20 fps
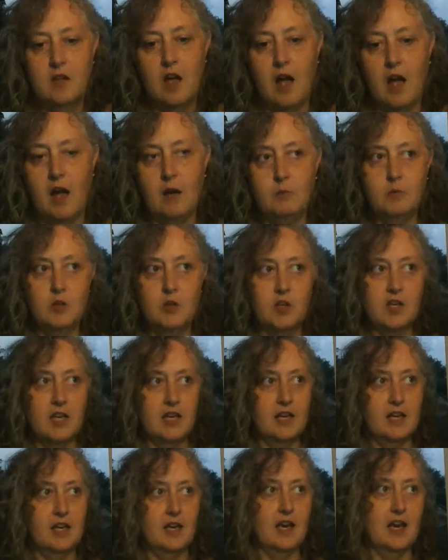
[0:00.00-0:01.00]
I'm
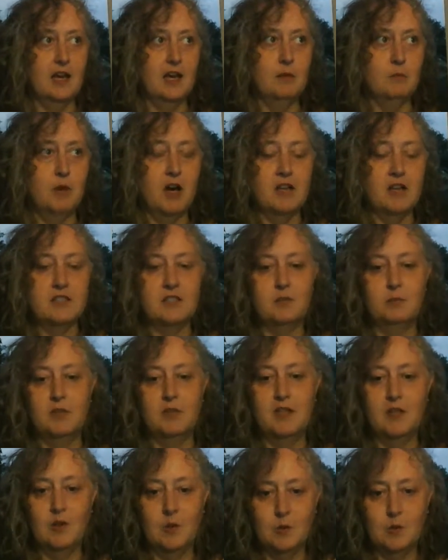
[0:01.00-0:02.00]
looking at possibly
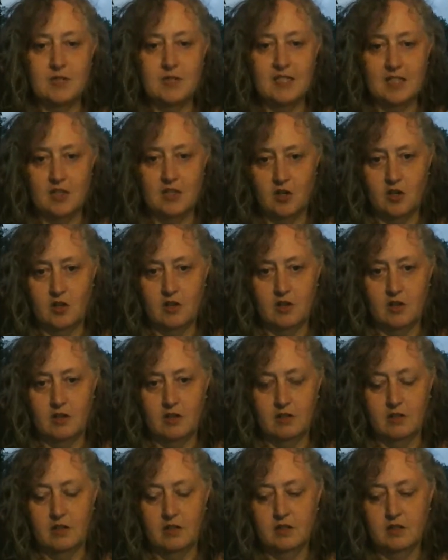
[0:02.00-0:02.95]
losing her